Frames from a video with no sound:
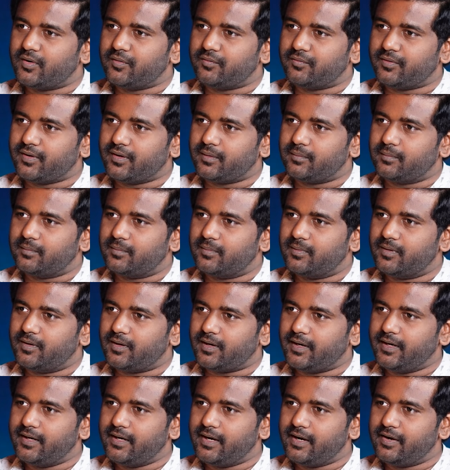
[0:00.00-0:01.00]
of time,
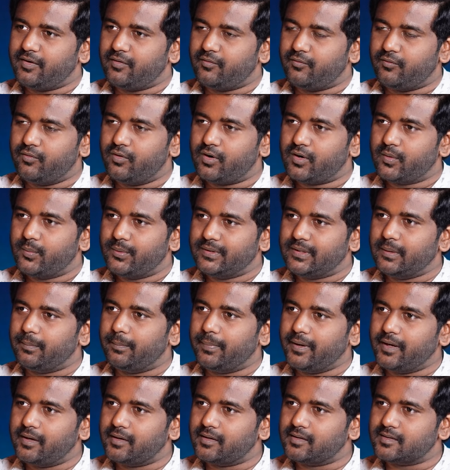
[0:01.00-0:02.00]
right? And you've worked with the
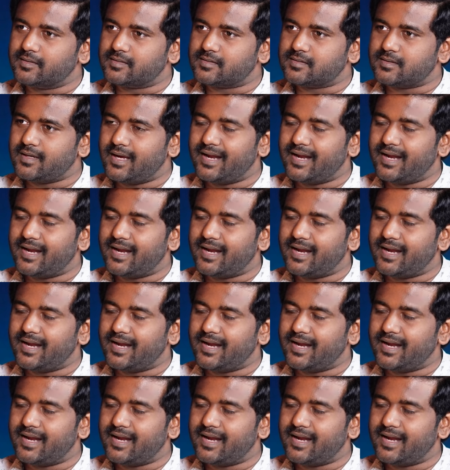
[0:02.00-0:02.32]
parents.